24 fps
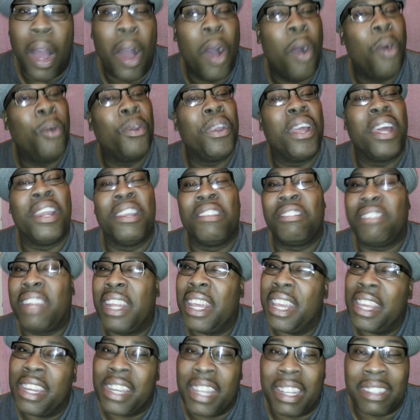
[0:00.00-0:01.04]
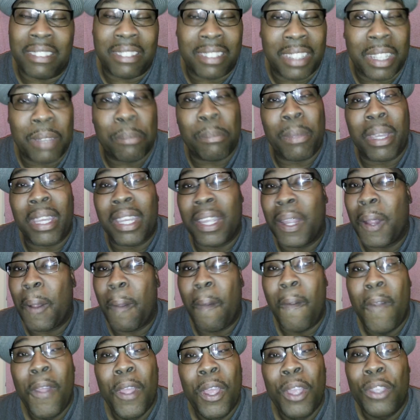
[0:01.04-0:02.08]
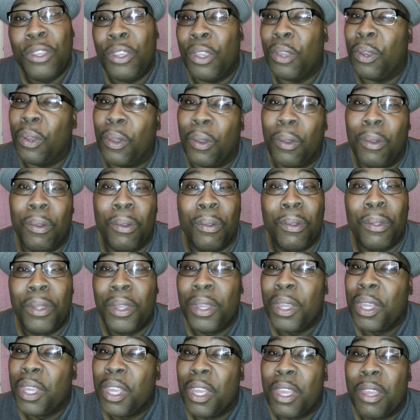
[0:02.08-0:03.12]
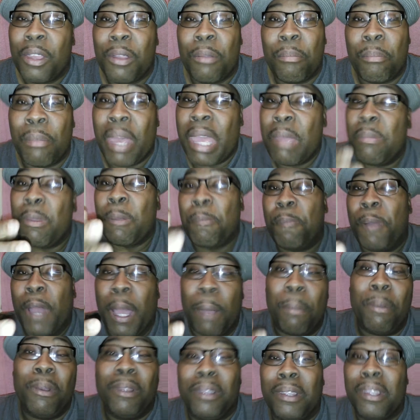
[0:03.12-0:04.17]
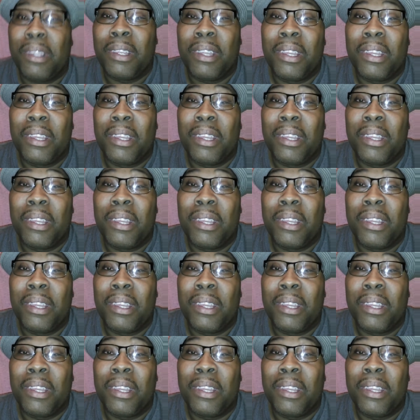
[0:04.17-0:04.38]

I don't understand that shit, man you know. Maybe public,